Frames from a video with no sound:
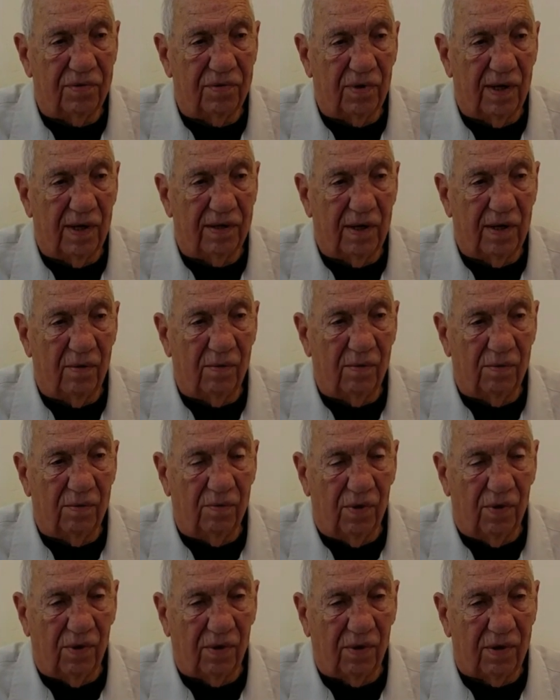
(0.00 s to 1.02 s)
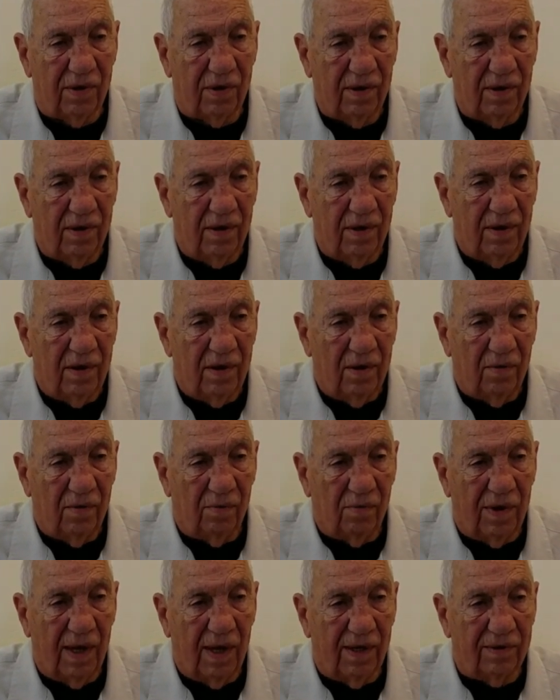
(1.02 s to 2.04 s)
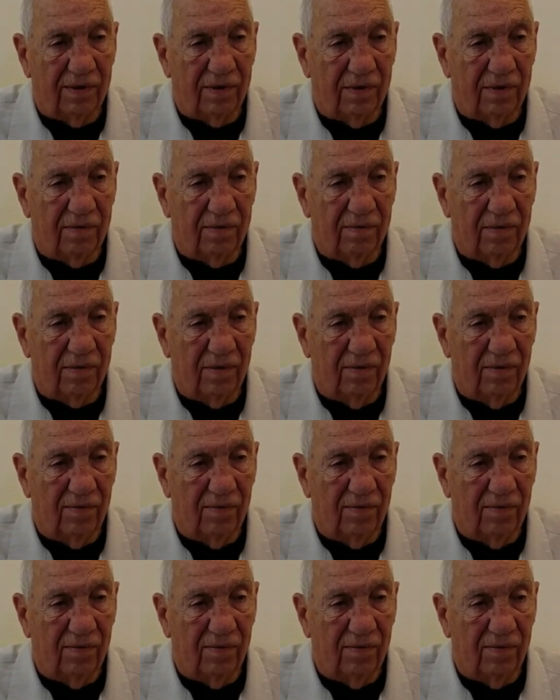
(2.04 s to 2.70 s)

so that they would work, we had to